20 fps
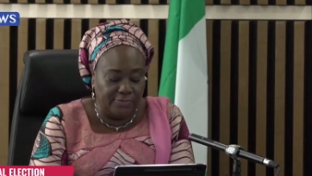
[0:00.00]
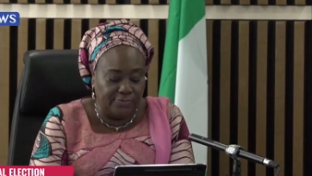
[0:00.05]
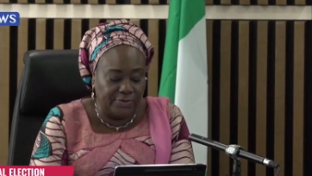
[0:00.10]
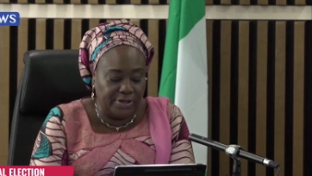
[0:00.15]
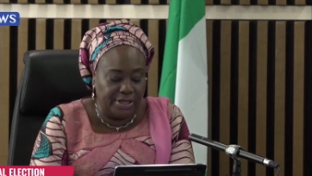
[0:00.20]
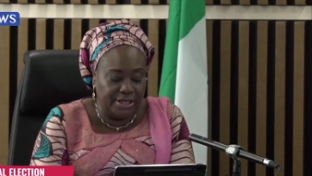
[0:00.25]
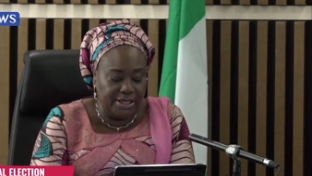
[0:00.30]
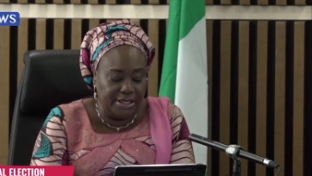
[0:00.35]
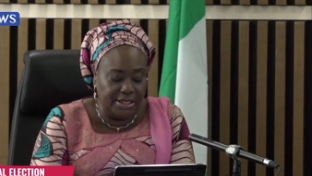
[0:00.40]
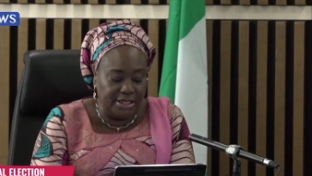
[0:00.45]
of
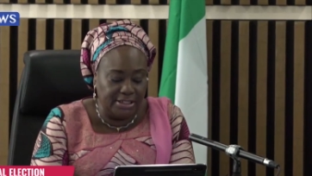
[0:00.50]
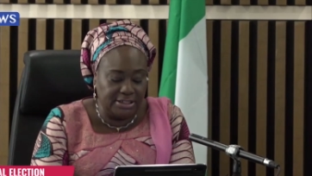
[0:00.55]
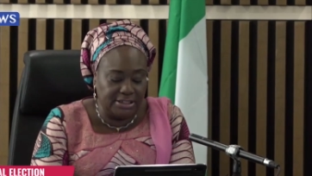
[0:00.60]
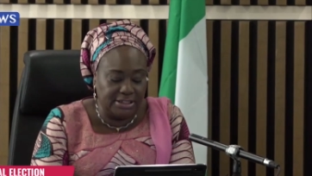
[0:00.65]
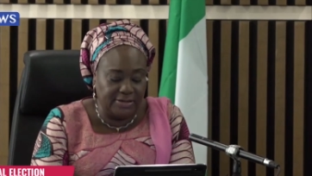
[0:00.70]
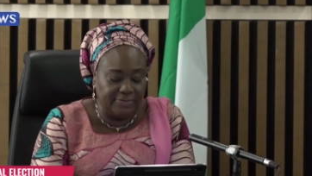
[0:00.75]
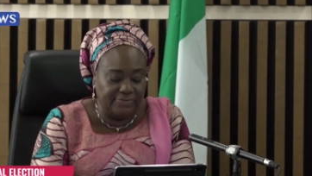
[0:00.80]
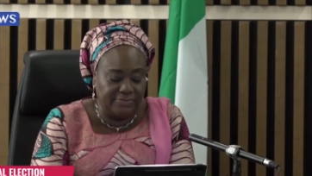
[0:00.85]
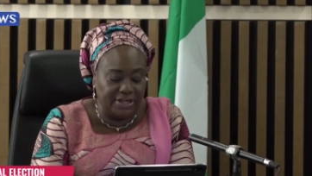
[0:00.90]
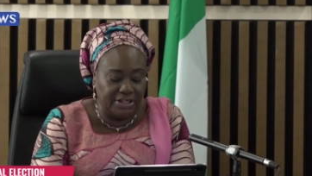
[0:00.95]
key
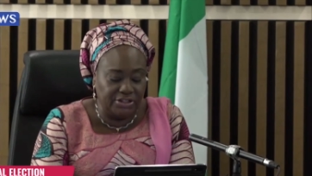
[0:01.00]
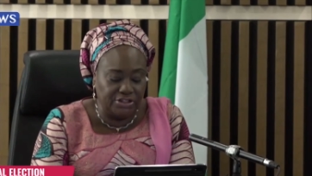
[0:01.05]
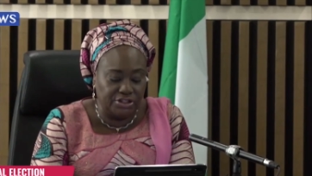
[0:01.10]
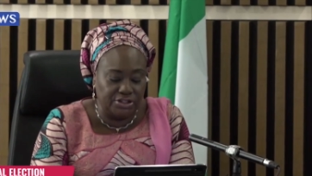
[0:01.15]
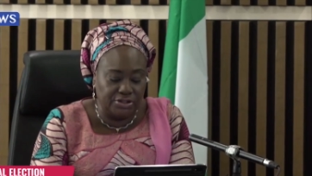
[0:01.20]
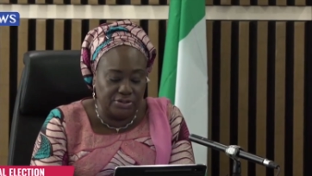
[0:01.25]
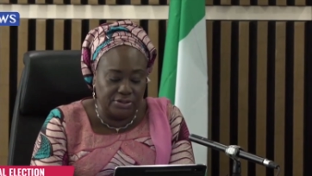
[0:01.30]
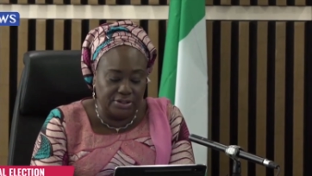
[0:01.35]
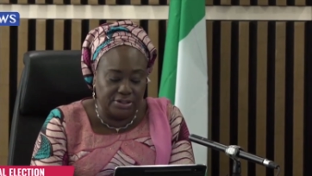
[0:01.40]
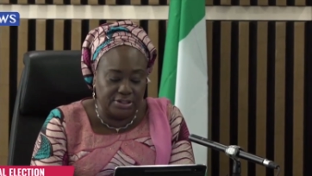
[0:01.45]

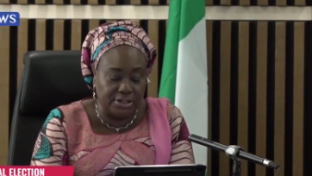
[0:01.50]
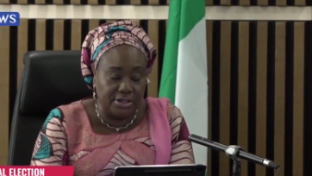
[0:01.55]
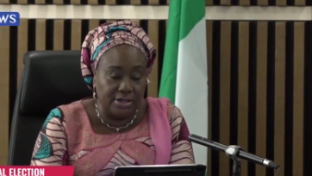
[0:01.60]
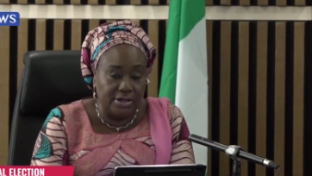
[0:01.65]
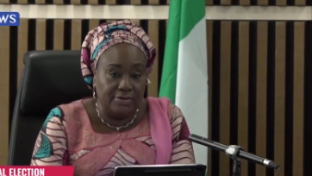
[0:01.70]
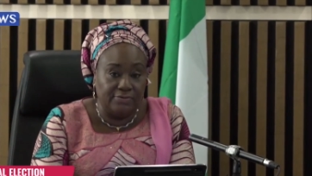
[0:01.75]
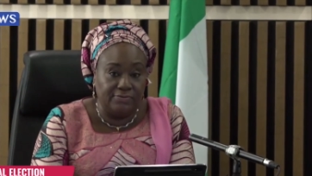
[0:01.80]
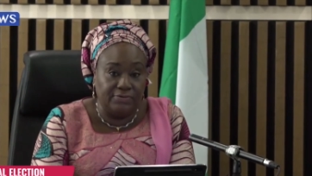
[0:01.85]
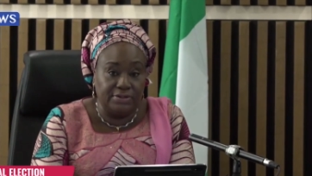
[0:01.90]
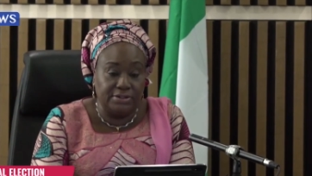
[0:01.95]
interventions
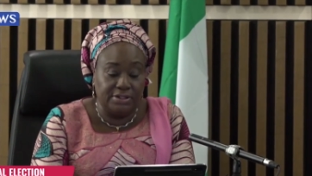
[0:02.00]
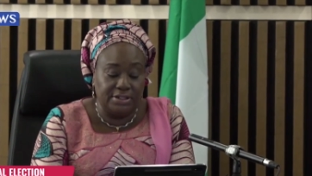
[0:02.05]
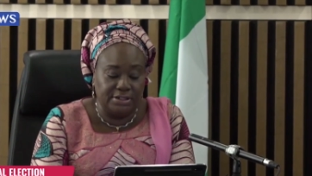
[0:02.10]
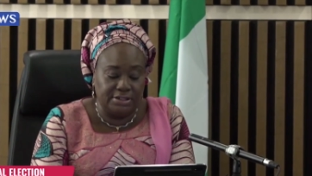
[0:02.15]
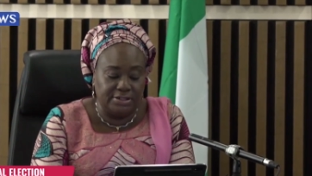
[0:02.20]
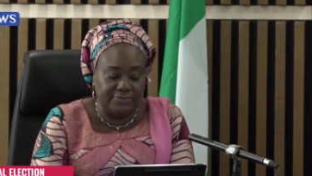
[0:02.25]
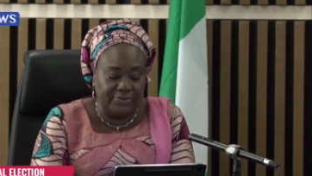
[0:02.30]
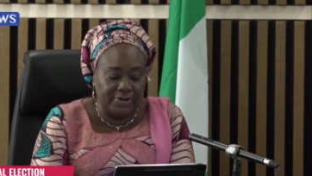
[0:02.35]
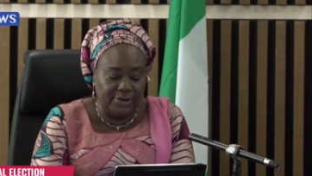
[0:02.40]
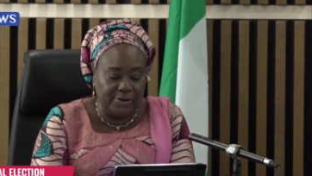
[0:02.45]
for the
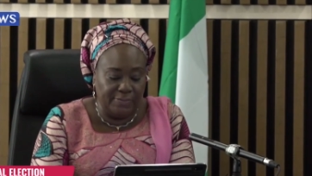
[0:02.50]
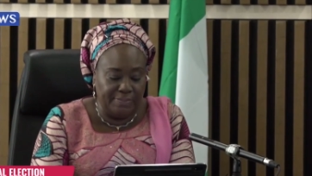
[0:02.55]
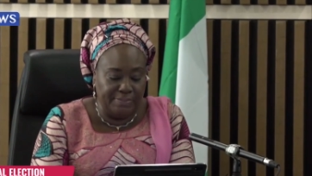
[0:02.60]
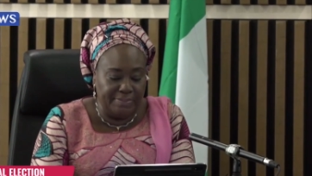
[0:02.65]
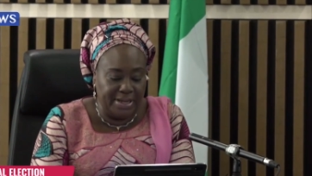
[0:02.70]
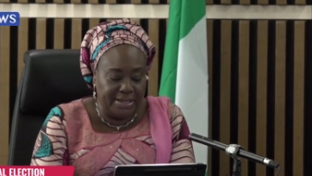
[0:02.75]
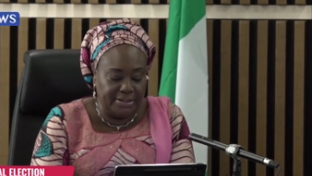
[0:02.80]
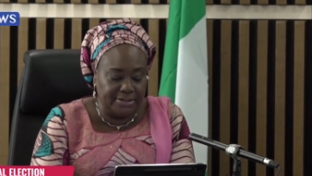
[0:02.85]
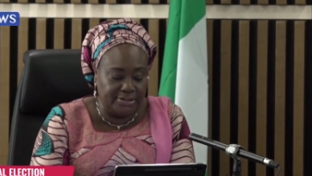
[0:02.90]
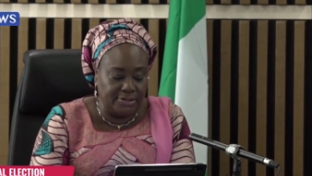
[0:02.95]

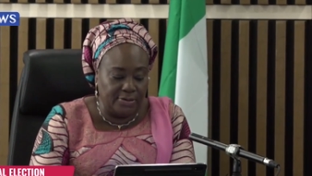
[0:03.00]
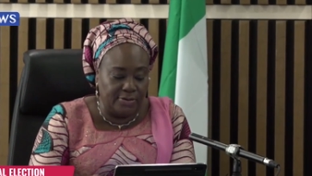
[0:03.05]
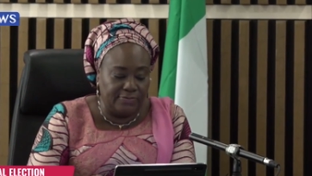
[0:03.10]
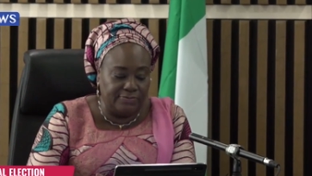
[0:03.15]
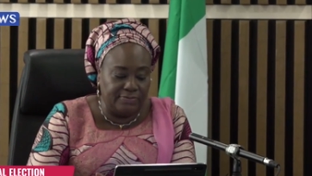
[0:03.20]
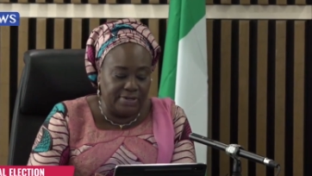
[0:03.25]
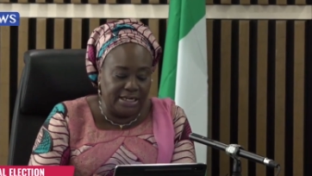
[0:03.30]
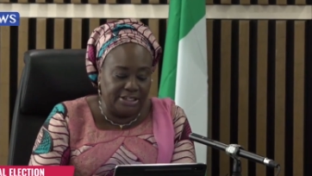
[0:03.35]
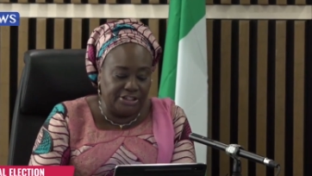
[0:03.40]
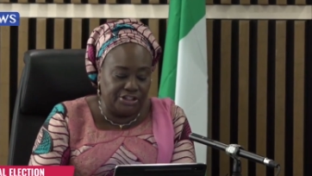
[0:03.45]
development
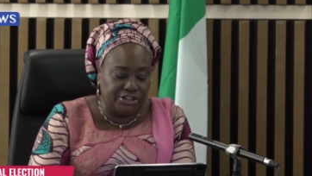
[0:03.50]
of